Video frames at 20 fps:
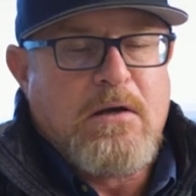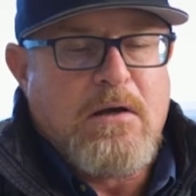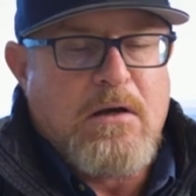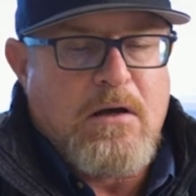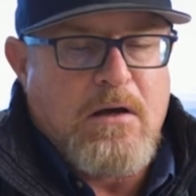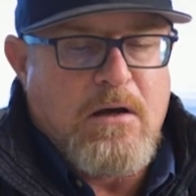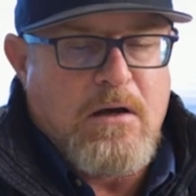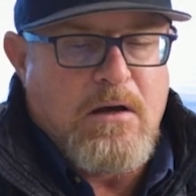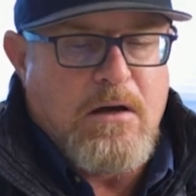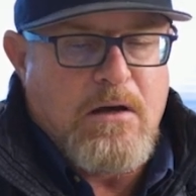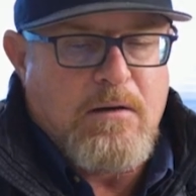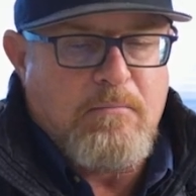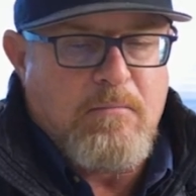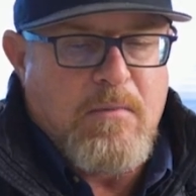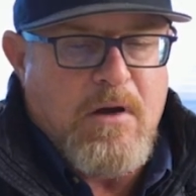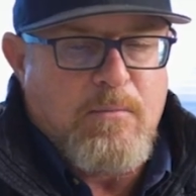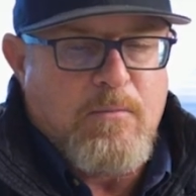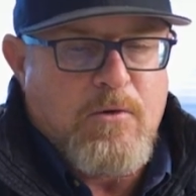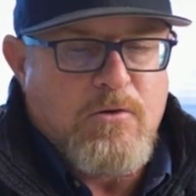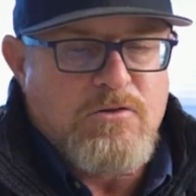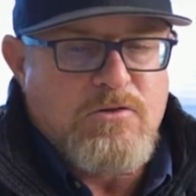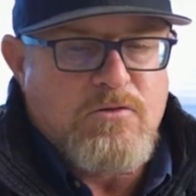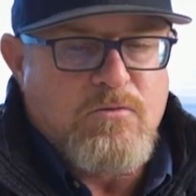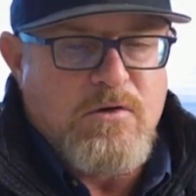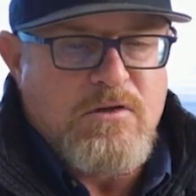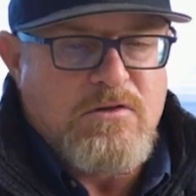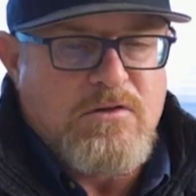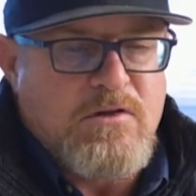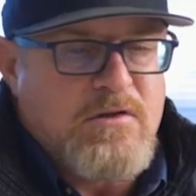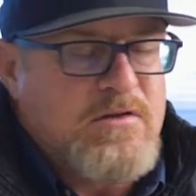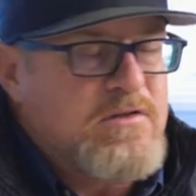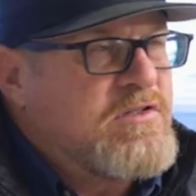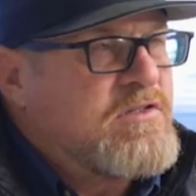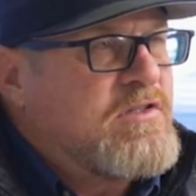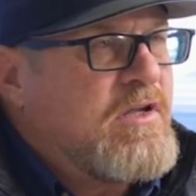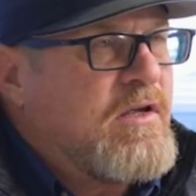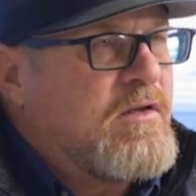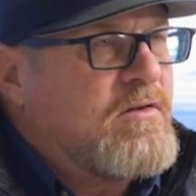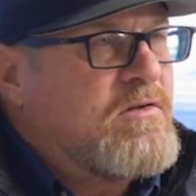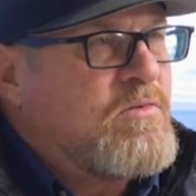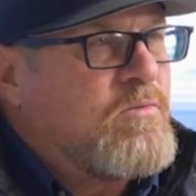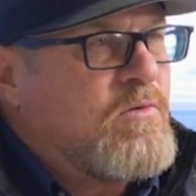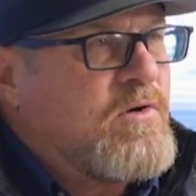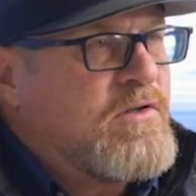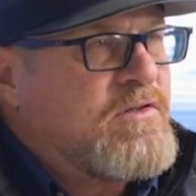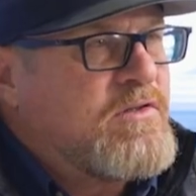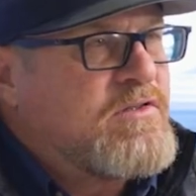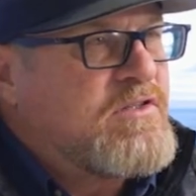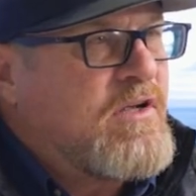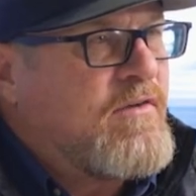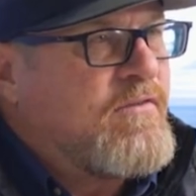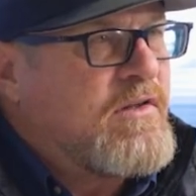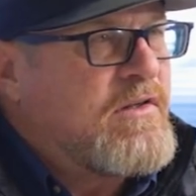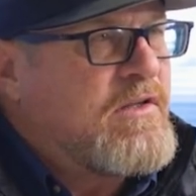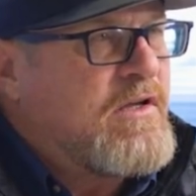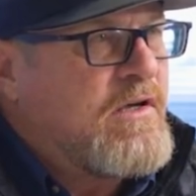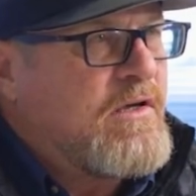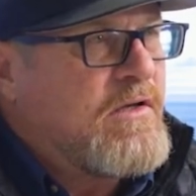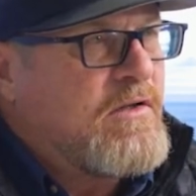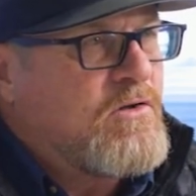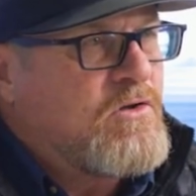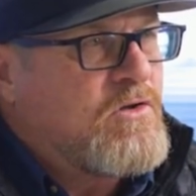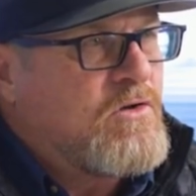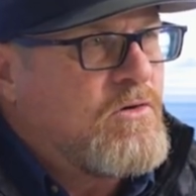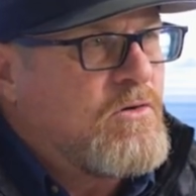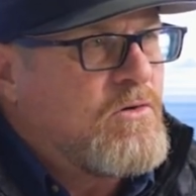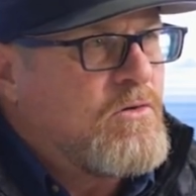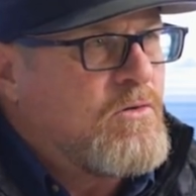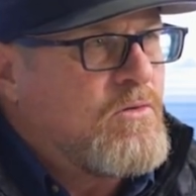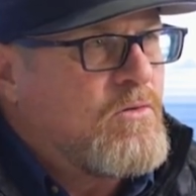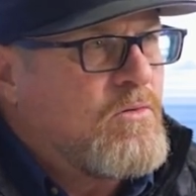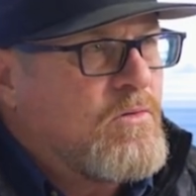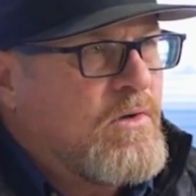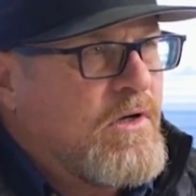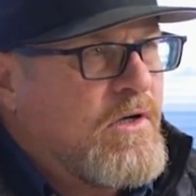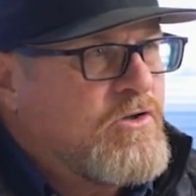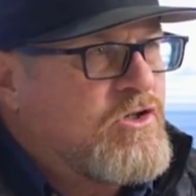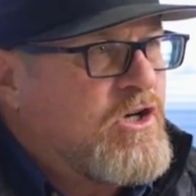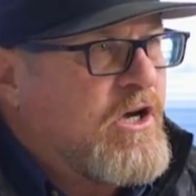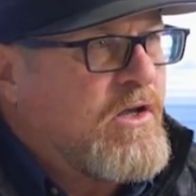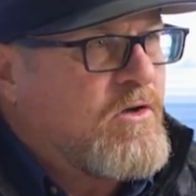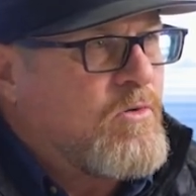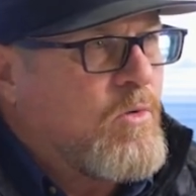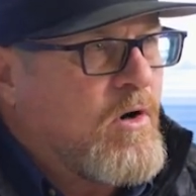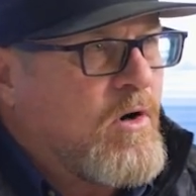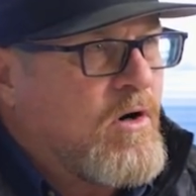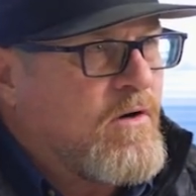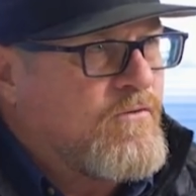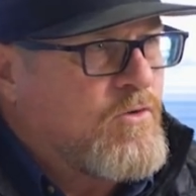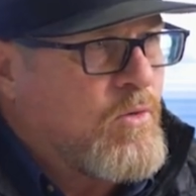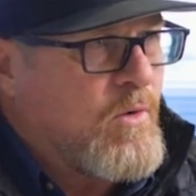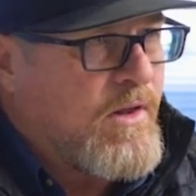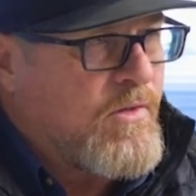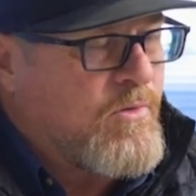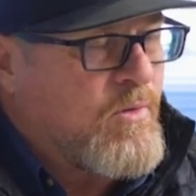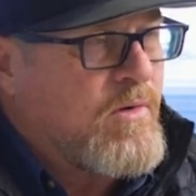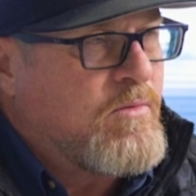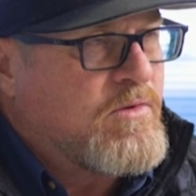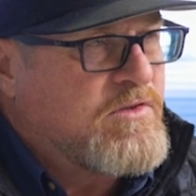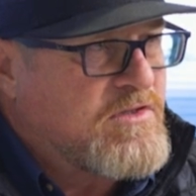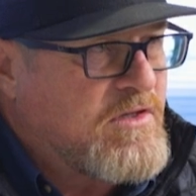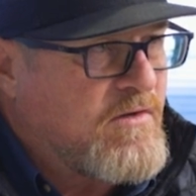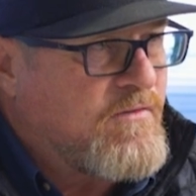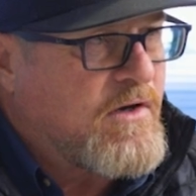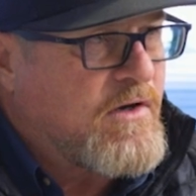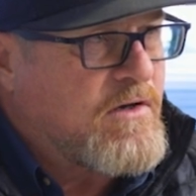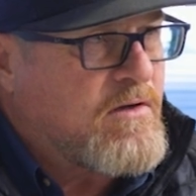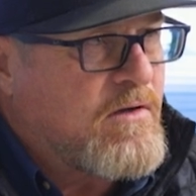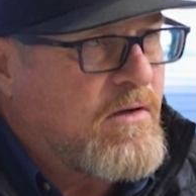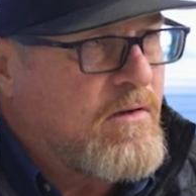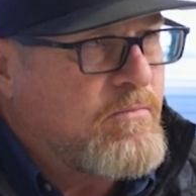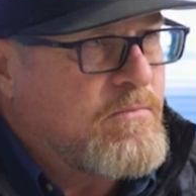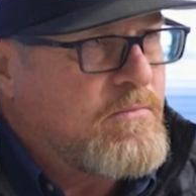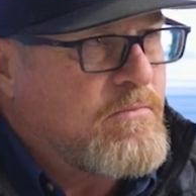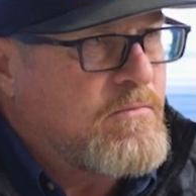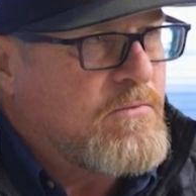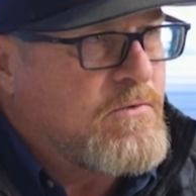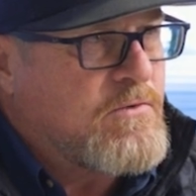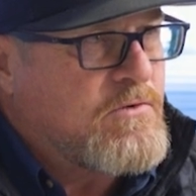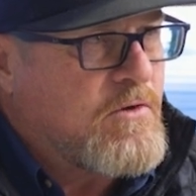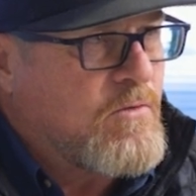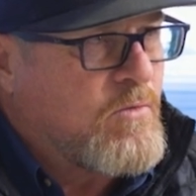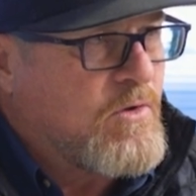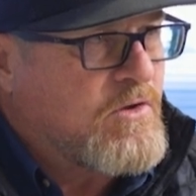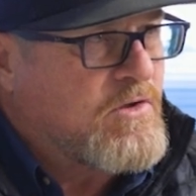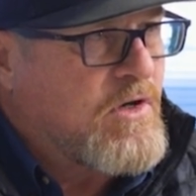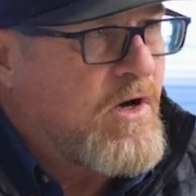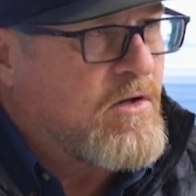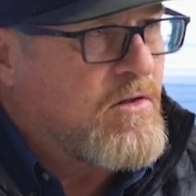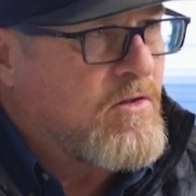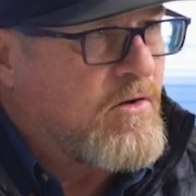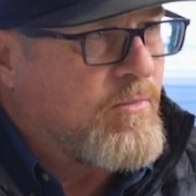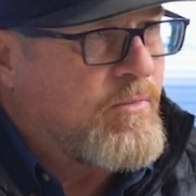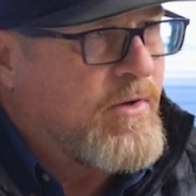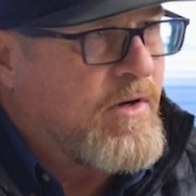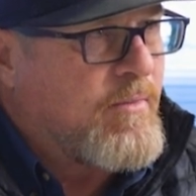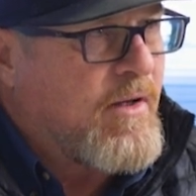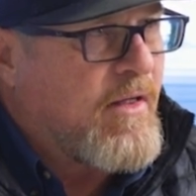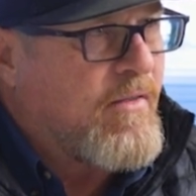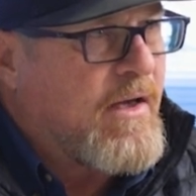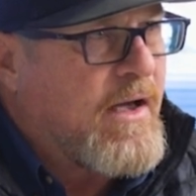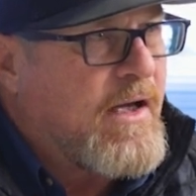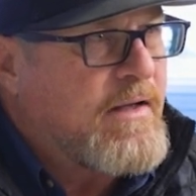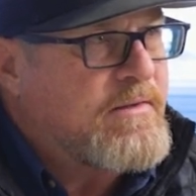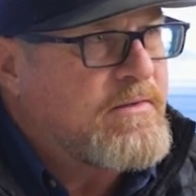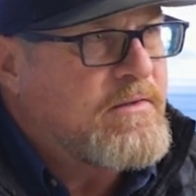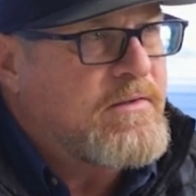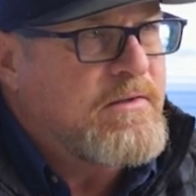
My most recent stint was 17 to January of 23 with Civic. I'm sure we'll talk a little bit about that.